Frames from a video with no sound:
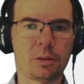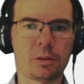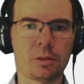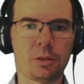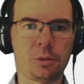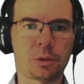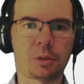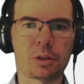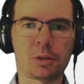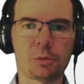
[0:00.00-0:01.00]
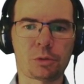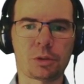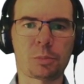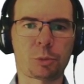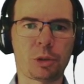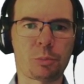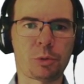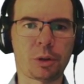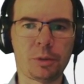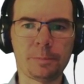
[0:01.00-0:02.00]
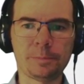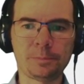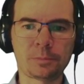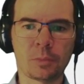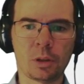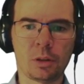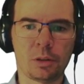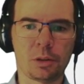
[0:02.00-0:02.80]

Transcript: on-grid solution is pretty poor. You can